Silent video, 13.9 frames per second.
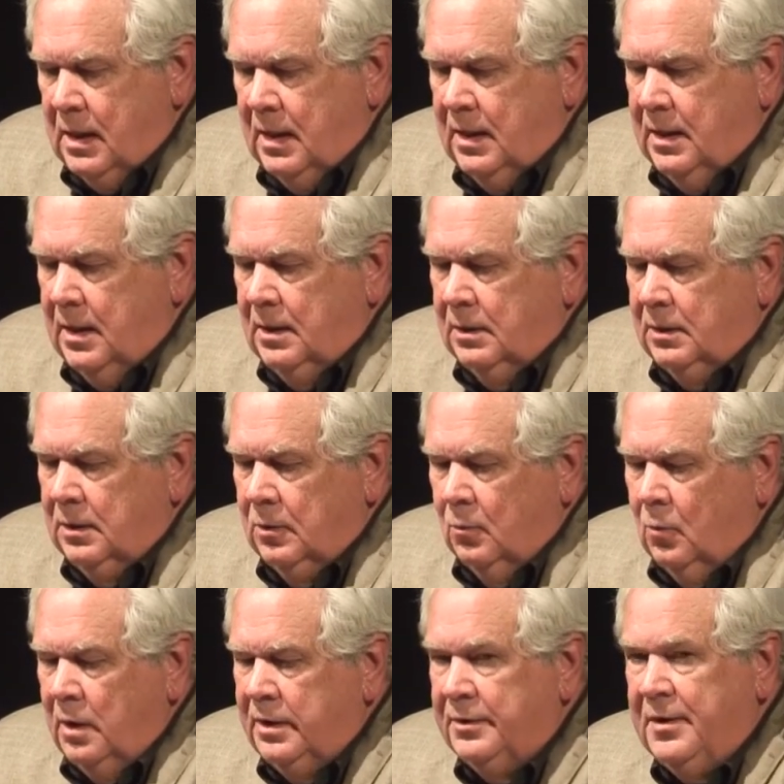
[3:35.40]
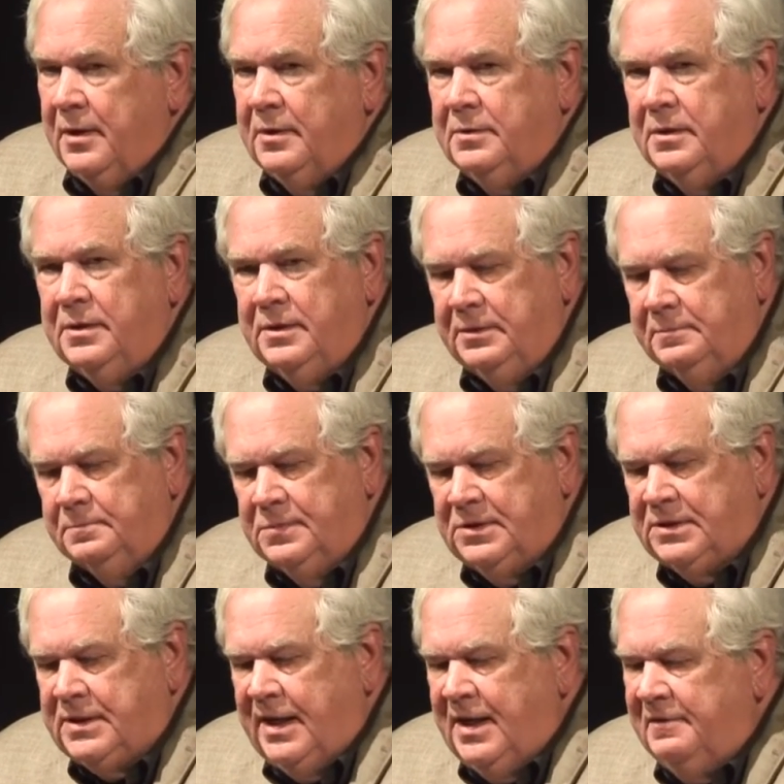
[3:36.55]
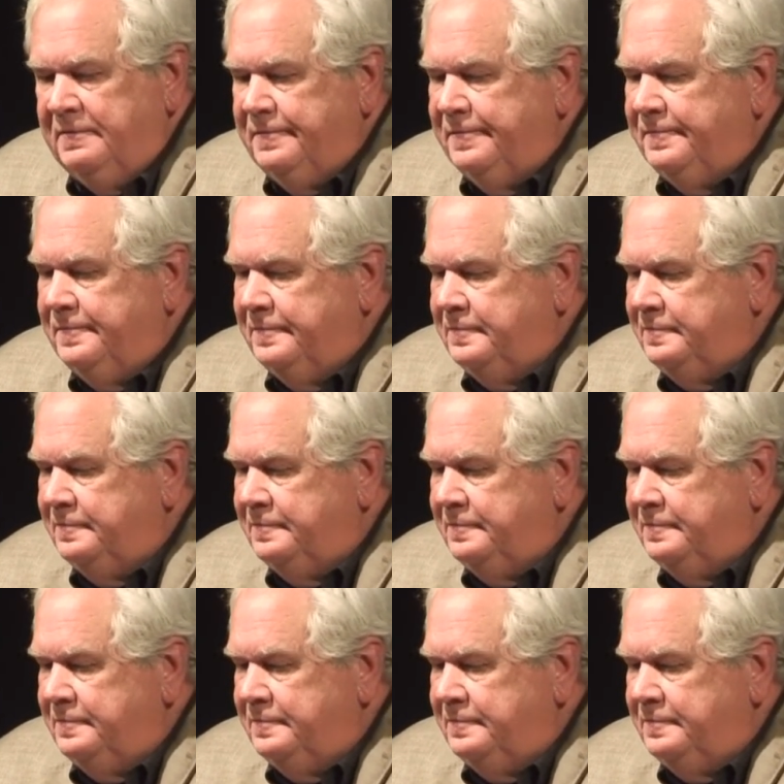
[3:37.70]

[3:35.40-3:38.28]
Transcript: I want to thank the staff,